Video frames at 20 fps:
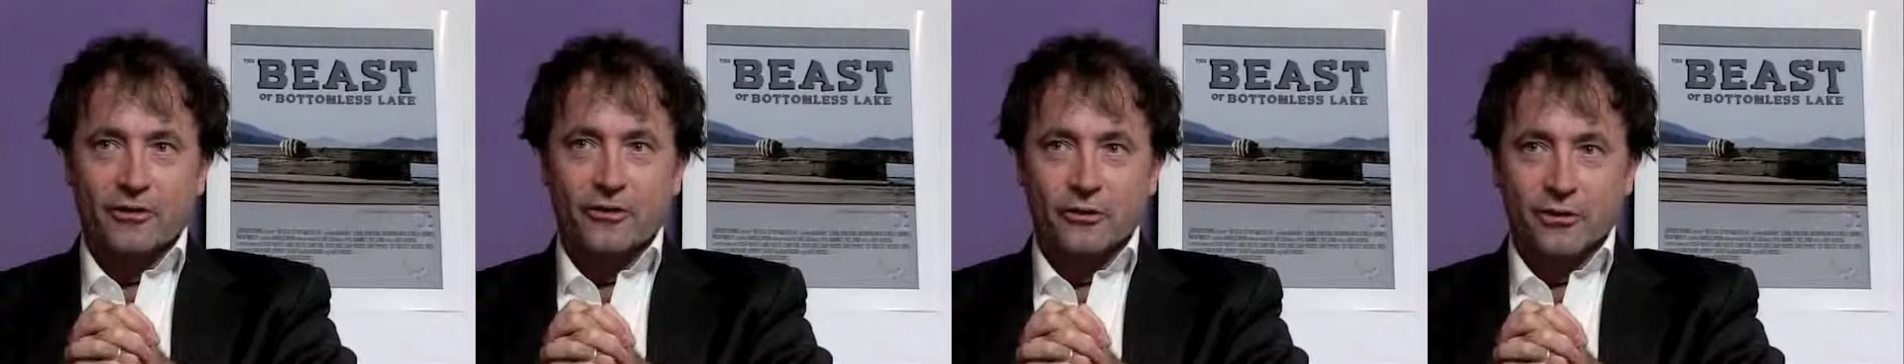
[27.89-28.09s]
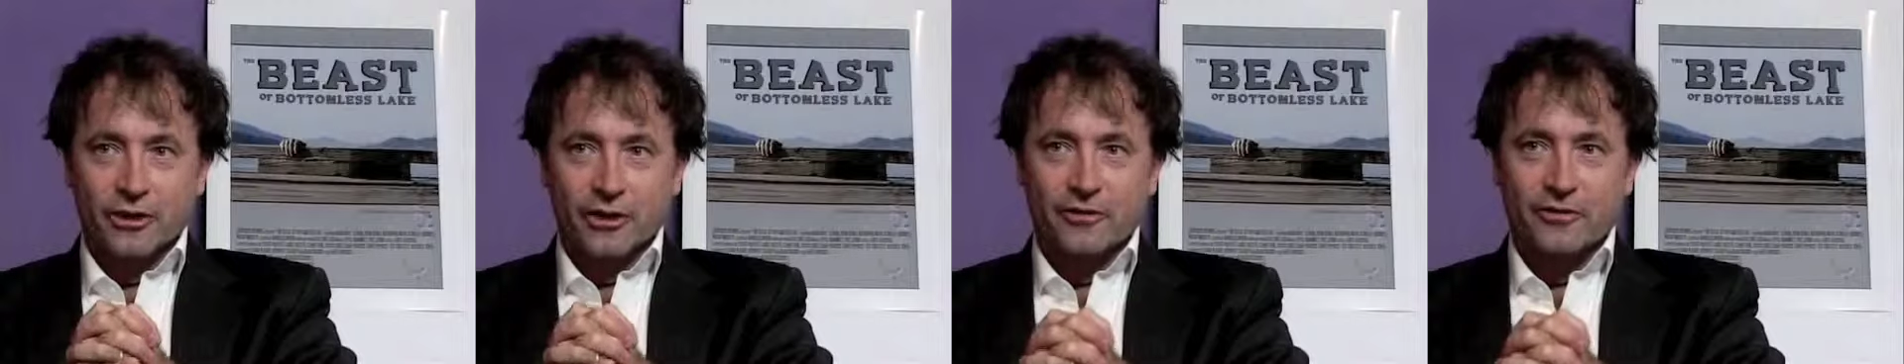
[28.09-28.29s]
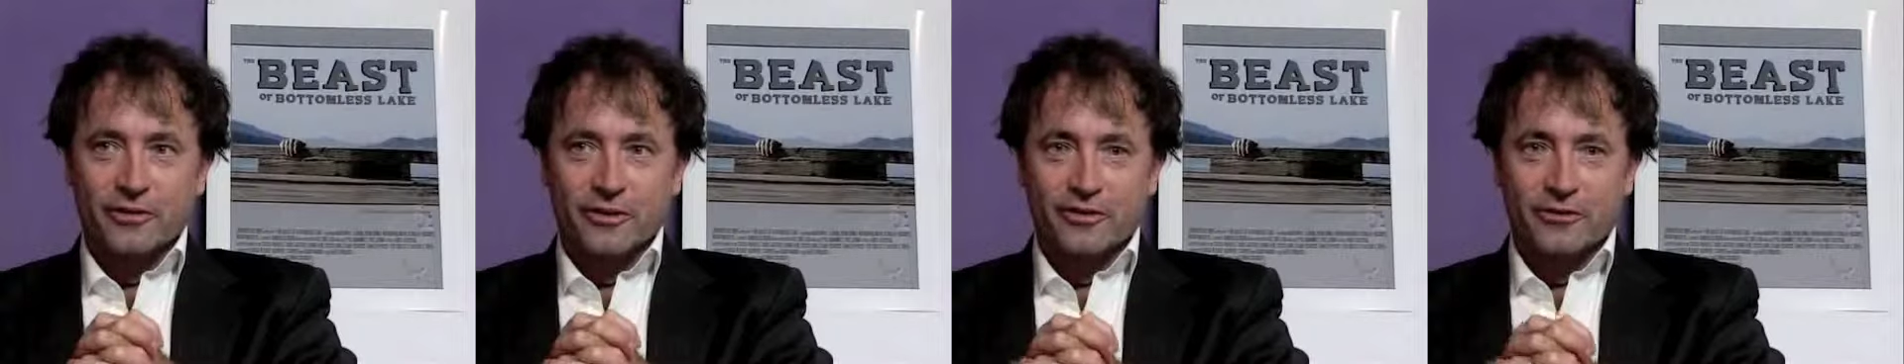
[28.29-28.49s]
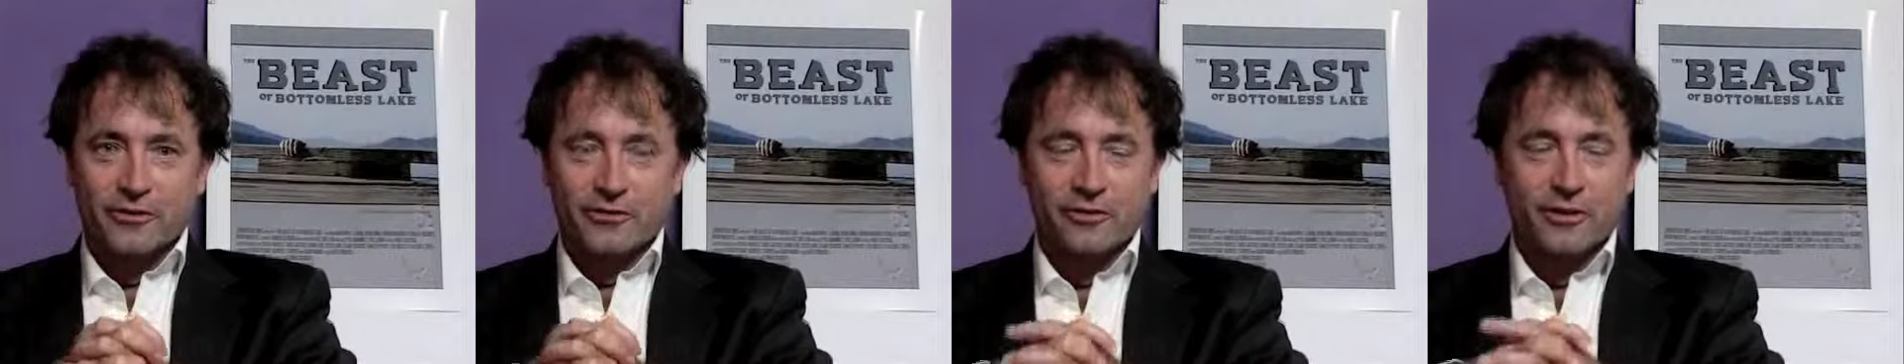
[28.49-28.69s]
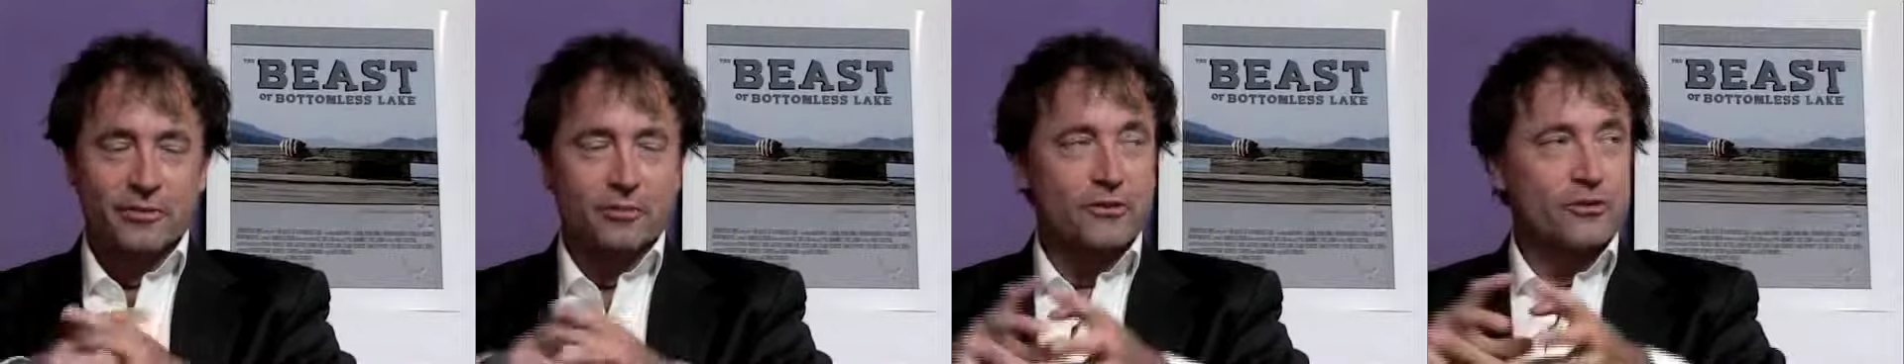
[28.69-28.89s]
Shooting a feature
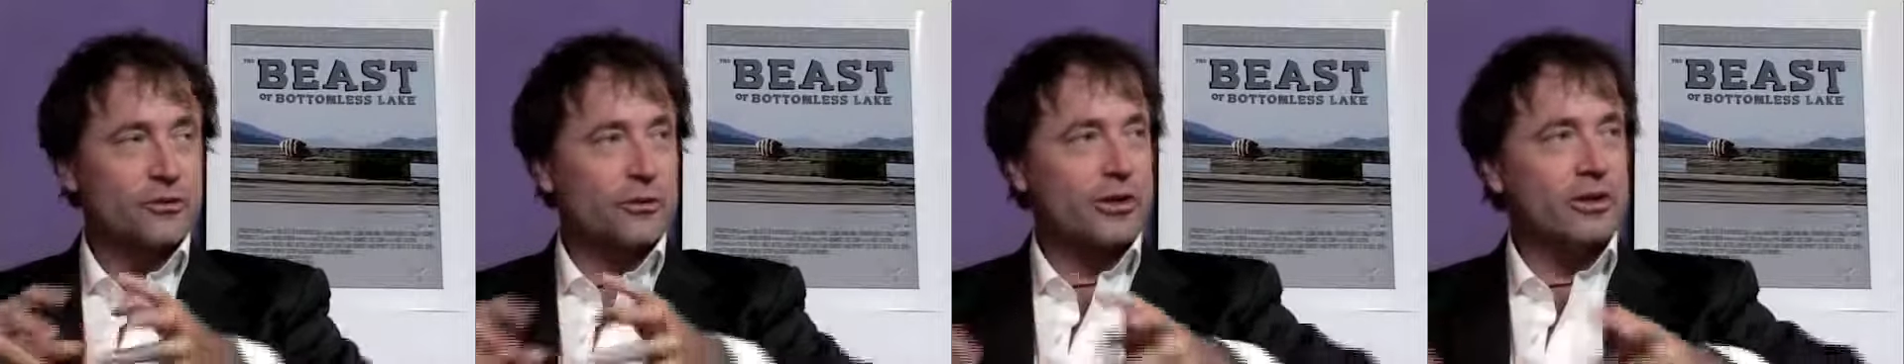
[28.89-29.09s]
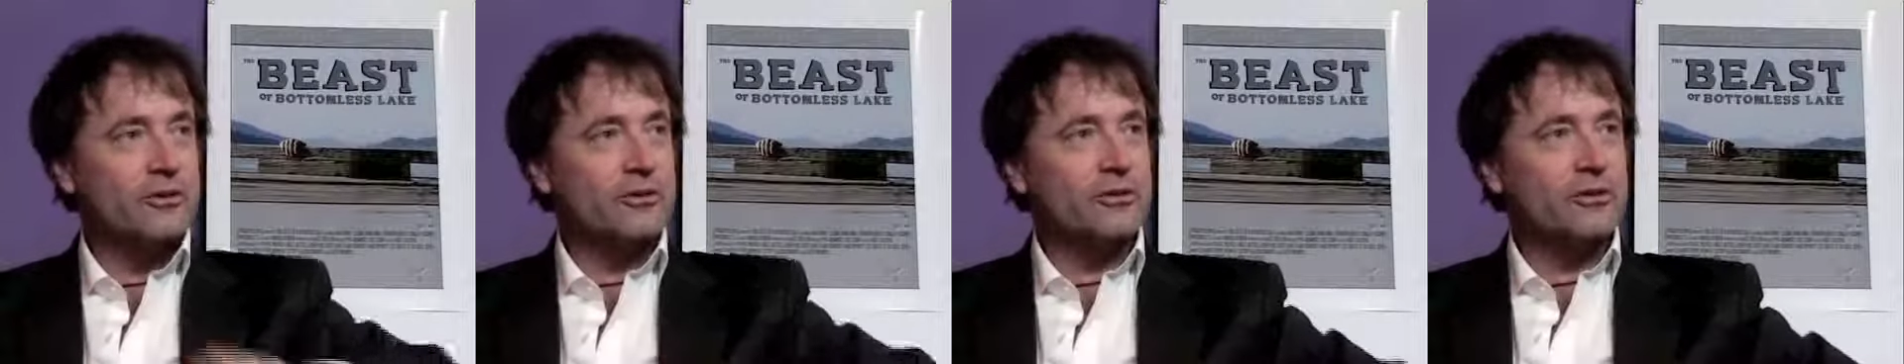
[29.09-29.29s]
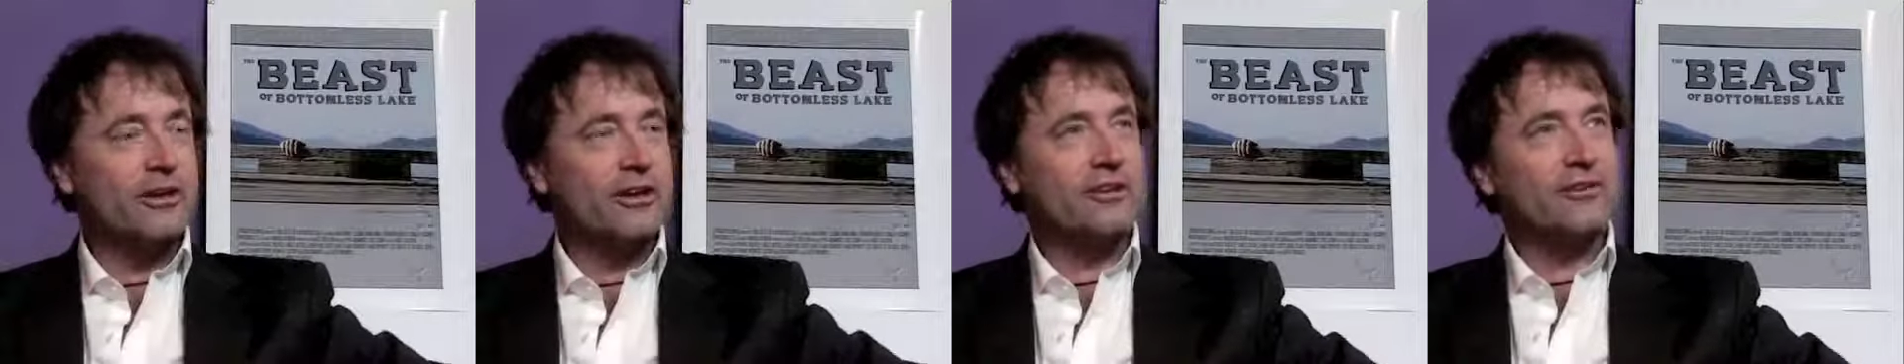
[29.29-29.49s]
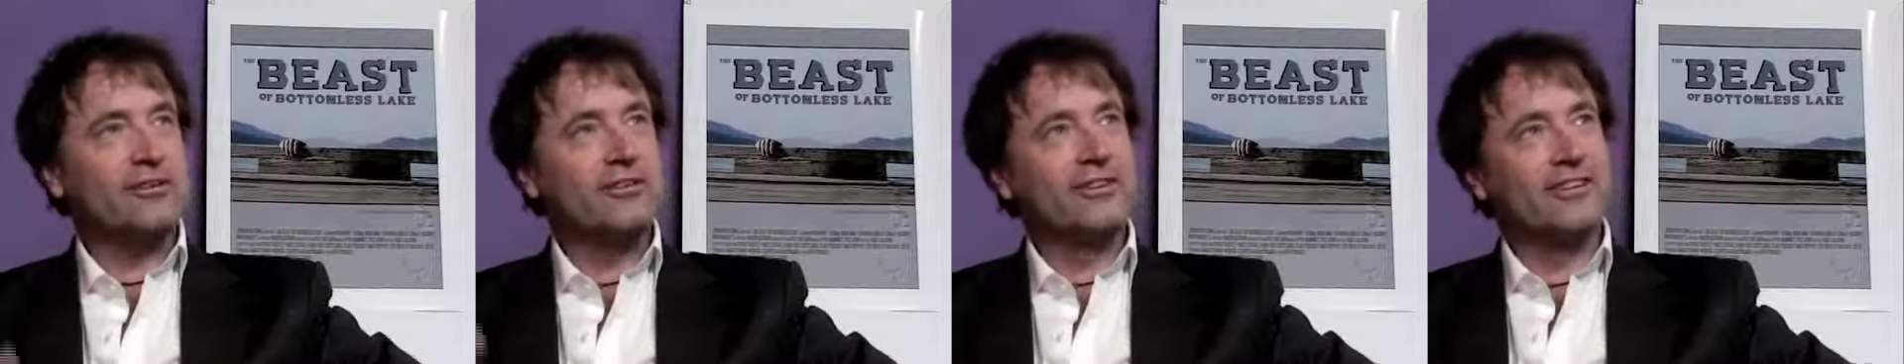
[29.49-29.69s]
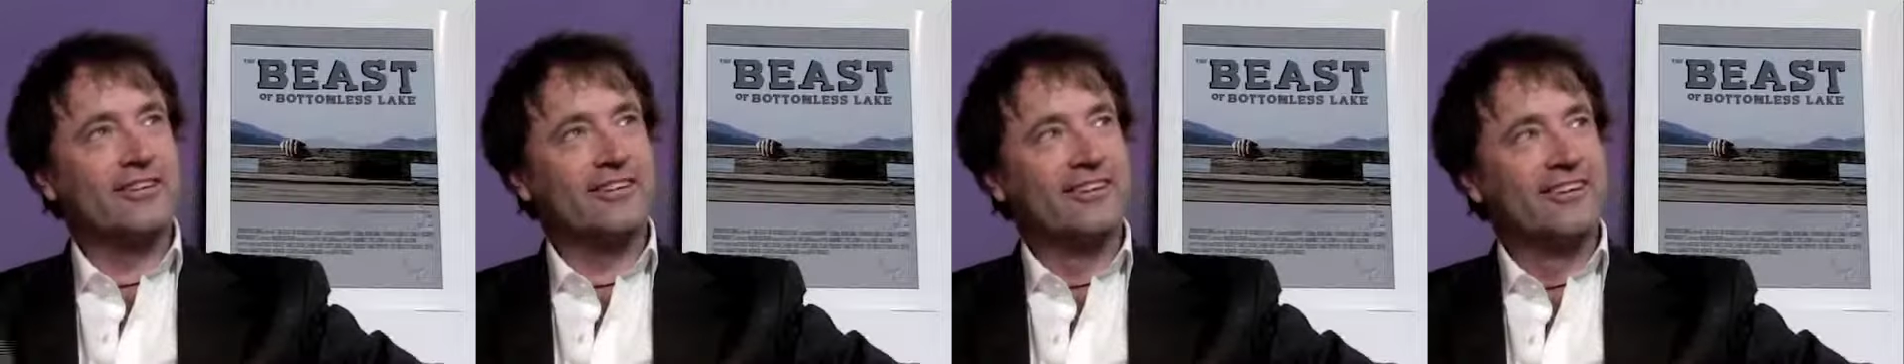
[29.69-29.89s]
film in 22 days.